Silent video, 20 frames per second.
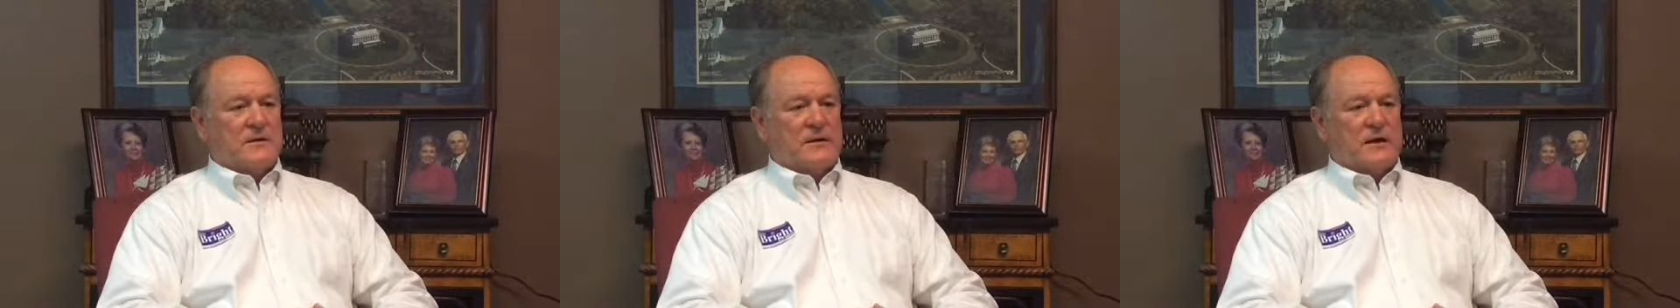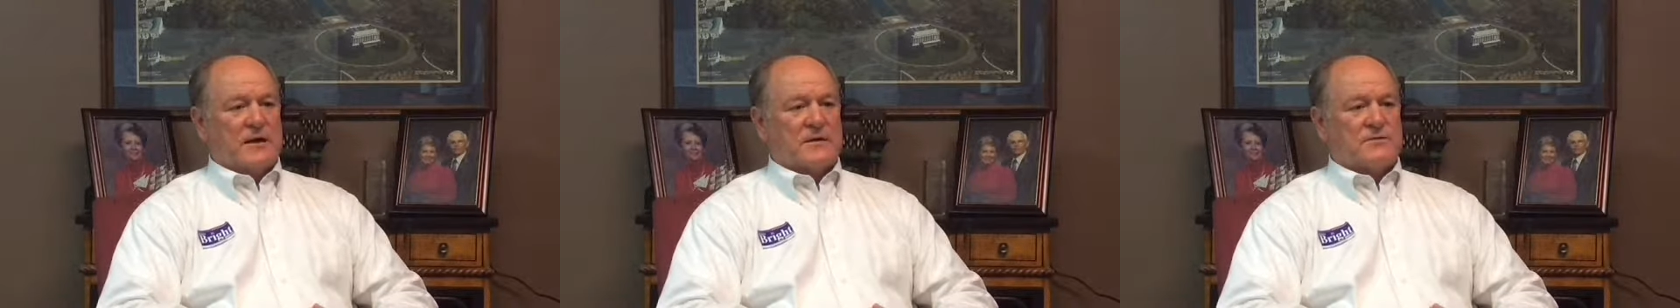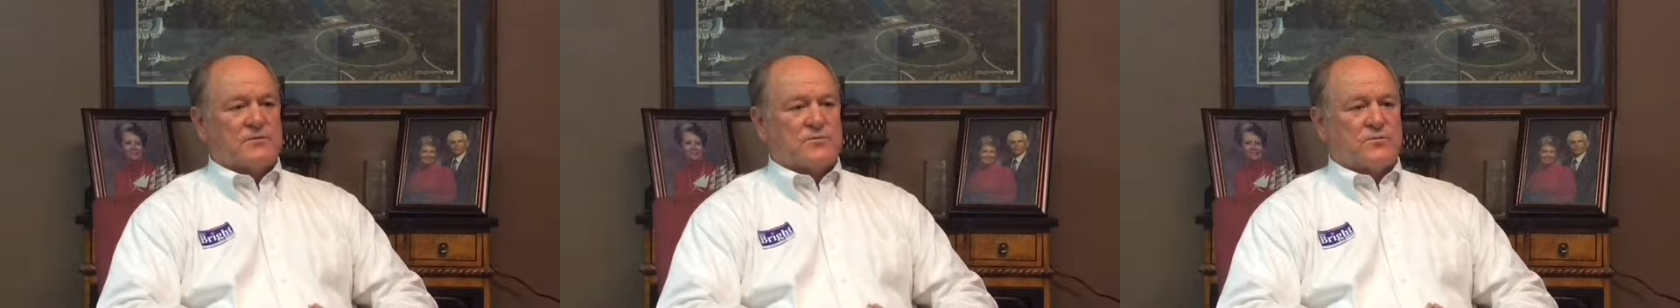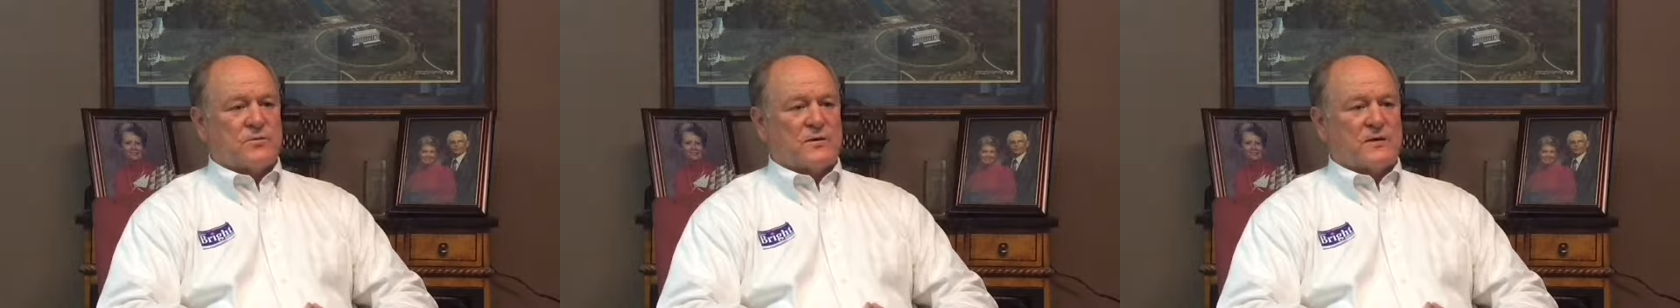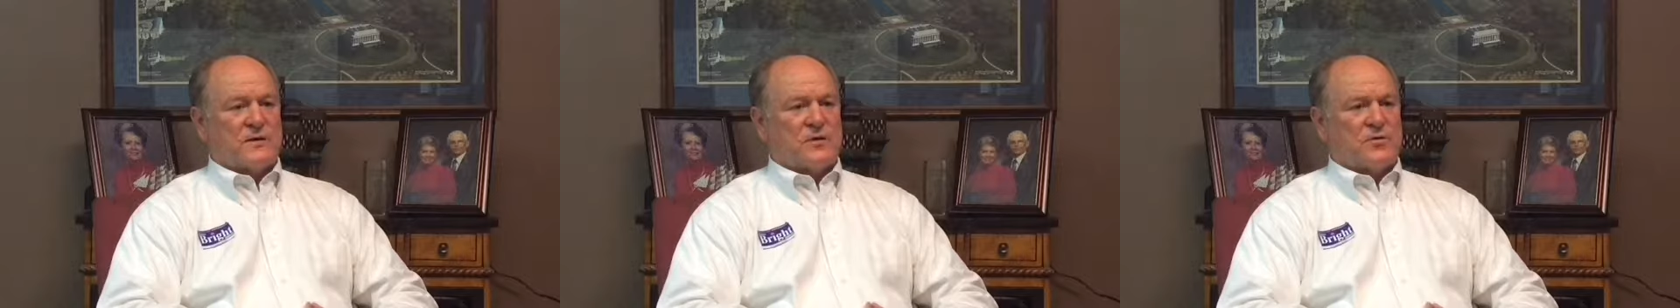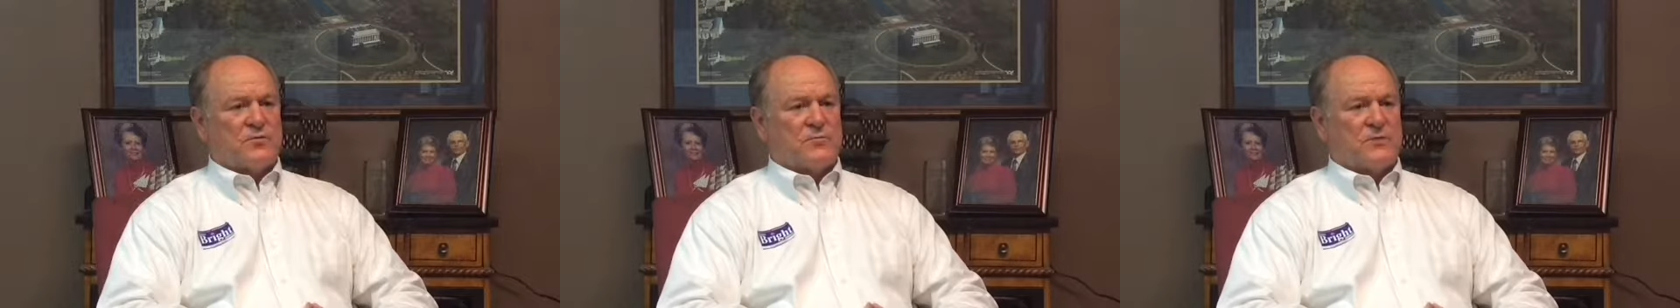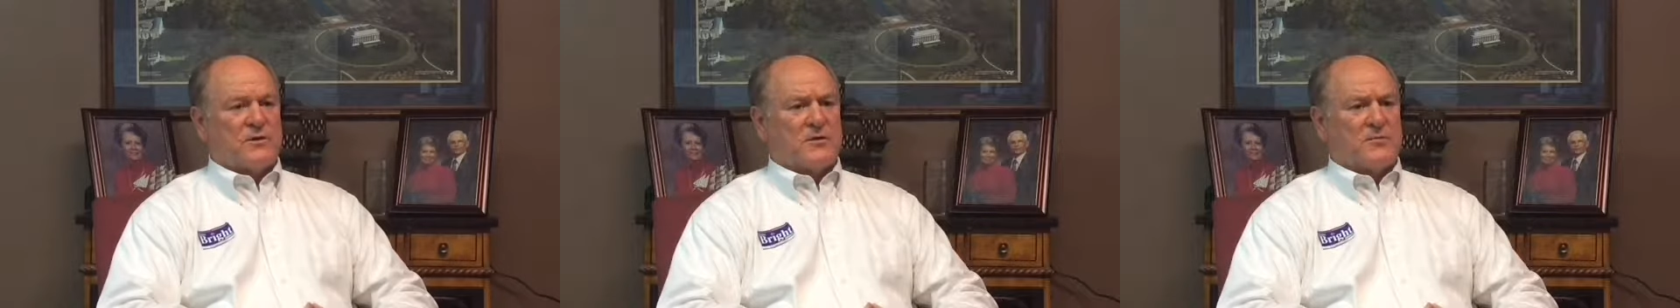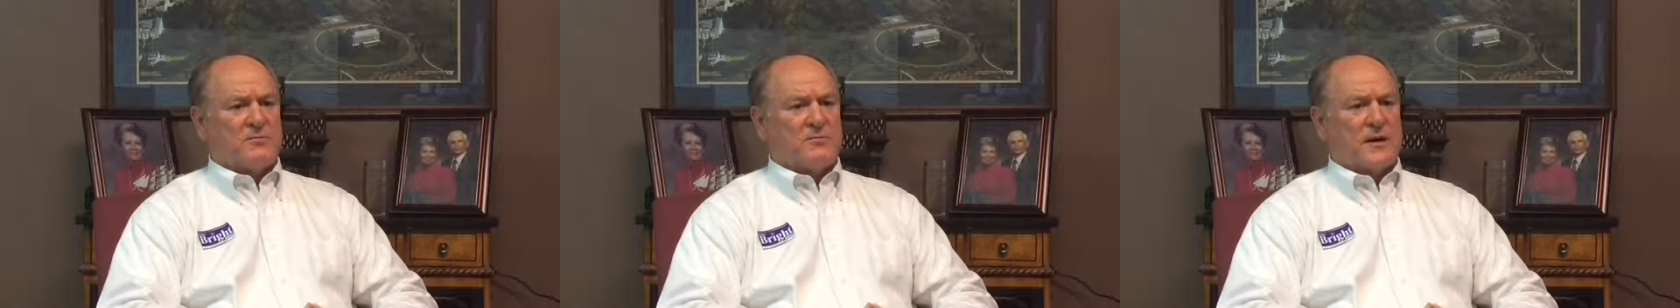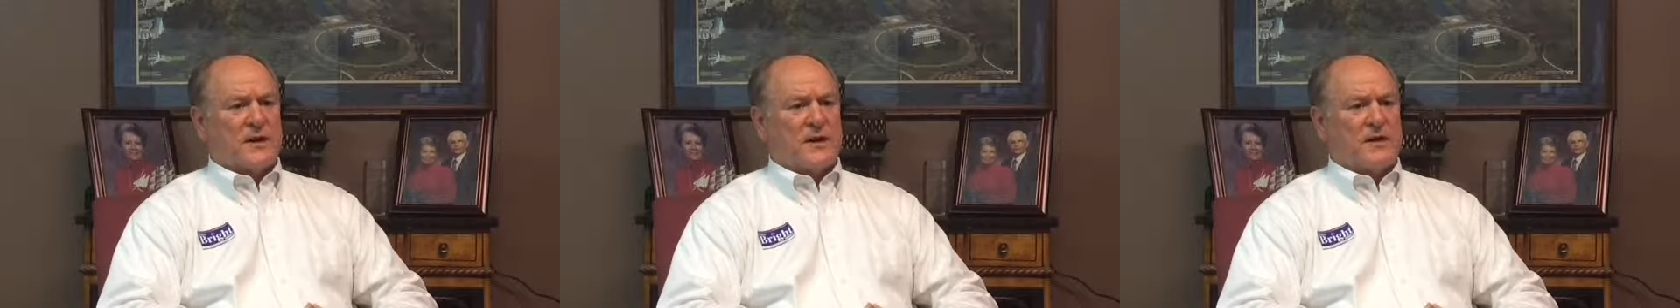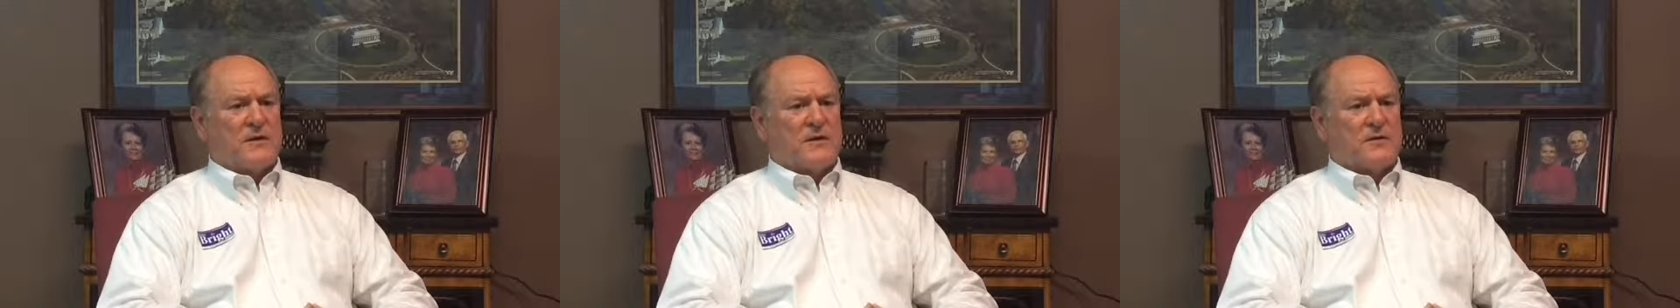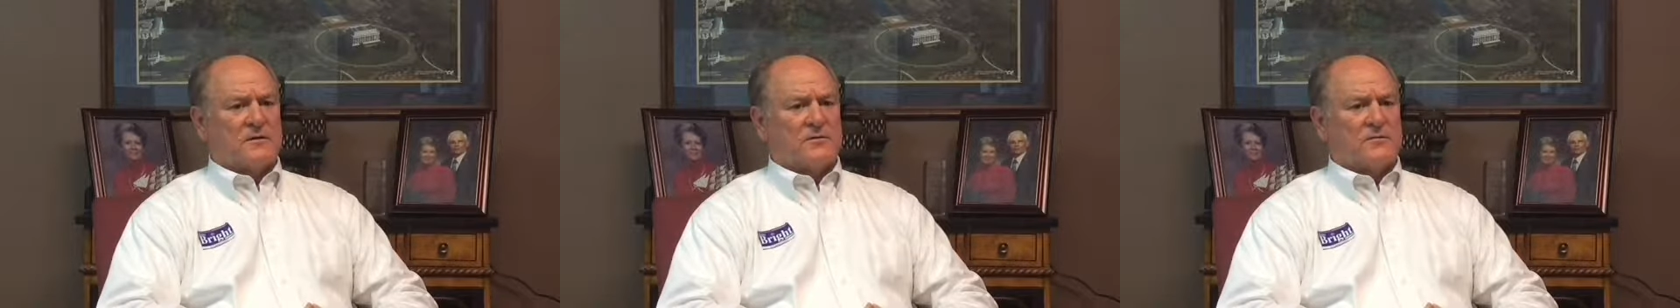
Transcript: And it's really going to be a battle